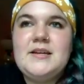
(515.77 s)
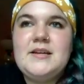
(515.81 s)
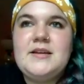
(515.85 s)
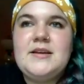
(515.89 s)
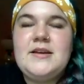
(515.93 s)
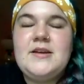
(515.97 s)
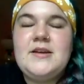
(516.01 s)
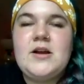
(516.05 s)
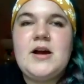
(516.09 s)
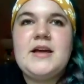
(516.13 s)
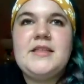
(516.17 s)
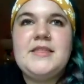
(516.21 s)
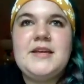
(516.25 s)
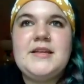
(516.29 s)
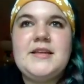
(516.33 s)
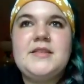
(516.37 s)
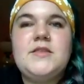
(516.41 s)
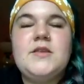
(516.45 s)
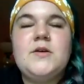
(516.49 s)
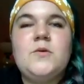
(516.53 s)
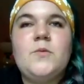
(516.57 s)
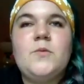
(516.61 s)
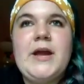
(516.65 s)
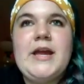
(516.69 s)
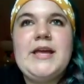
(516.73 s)
you know, I think
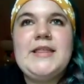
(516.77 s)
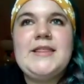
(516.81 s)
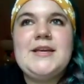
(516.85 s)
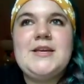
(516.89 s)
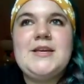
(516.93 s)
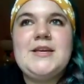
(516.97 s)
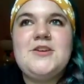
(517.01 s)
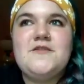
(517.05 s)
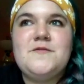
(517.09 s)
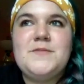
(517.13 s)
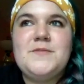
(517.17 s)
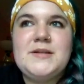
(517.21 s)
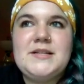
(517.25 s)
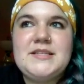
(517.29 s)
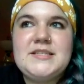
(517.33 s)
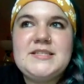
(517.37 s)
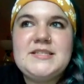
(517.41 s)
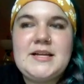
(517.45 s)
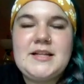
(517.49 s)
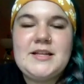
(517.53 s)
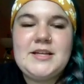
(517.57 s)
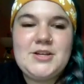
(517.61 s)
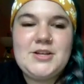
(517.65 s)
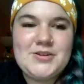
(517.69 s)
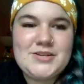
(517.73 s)
the way that you've been
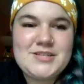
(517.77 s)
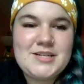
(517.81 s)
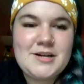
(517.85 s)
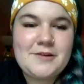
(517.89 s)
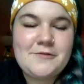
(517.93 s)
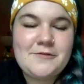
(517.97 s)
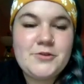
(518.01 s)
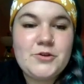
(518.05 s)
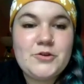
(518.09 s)
selling your stuff